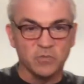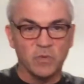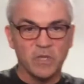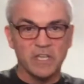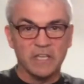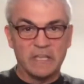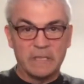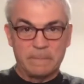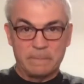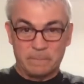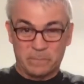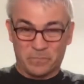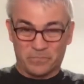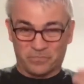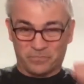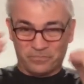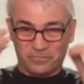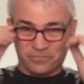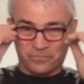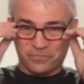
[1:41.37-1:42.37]
week,
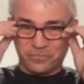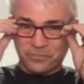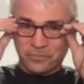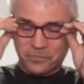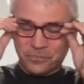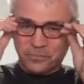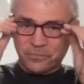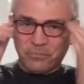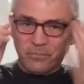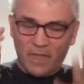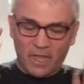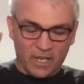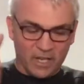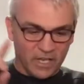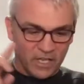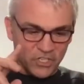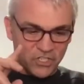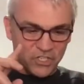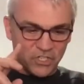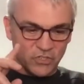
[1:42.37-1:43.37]
I
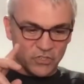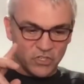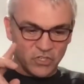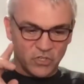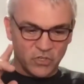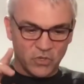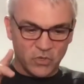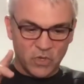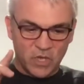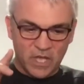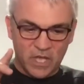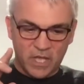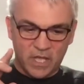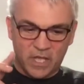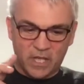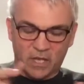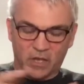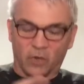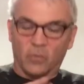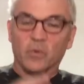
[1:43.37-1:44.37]
showed you.
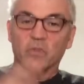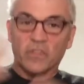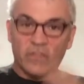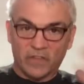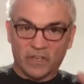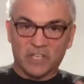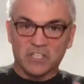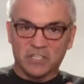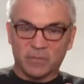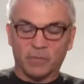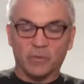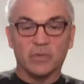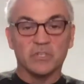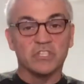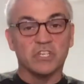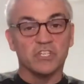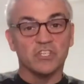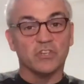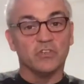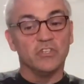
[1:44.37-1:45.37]
Within the last couple of weeks, I
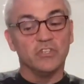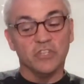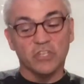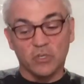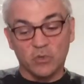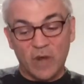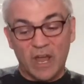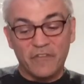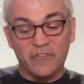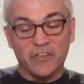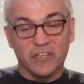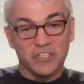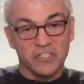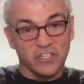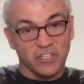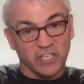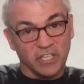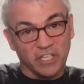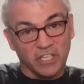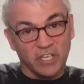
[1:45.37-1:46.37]
showed you the graphics that
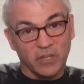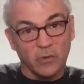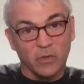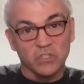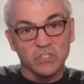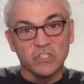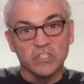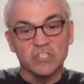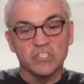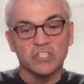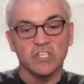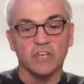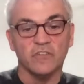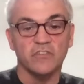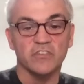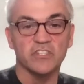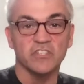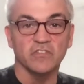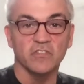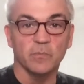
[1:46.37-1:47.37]
are going to go onto the
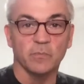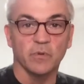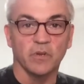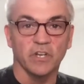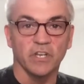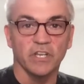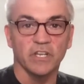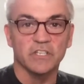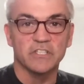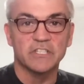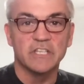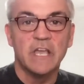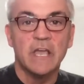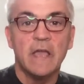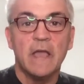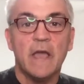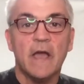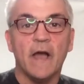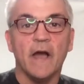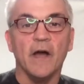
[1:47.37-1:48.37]
surface of the products.
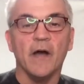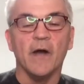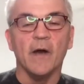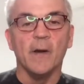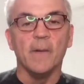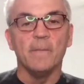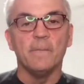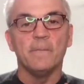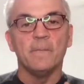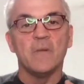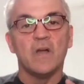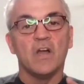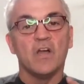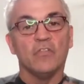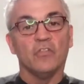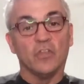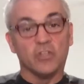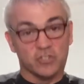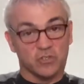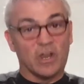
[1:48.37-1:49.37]

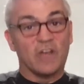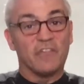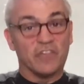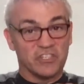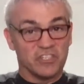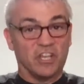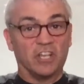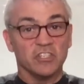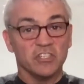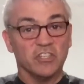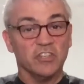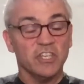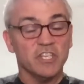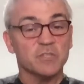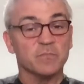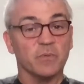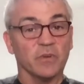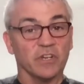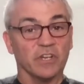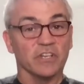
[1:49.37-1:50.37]
Those graphics aren't on these
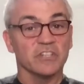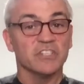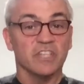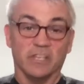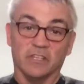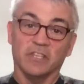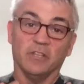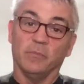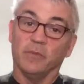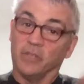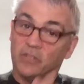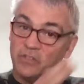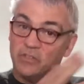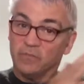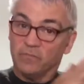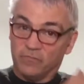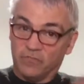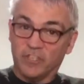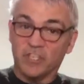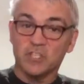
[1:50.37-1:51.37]
products yet. They'll be on the
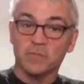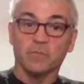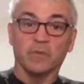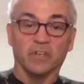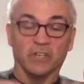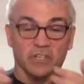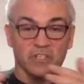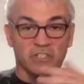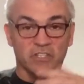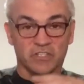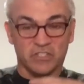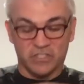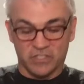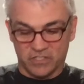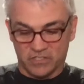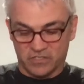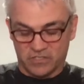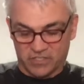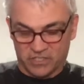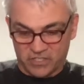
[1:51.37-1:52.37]
finished products. This
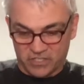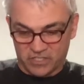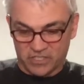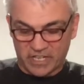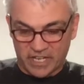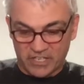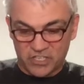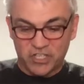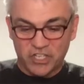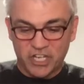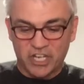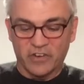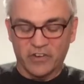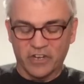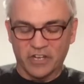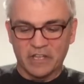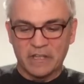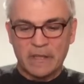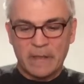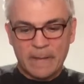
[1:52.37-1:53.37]
is an
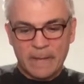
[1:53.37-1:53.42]
engineering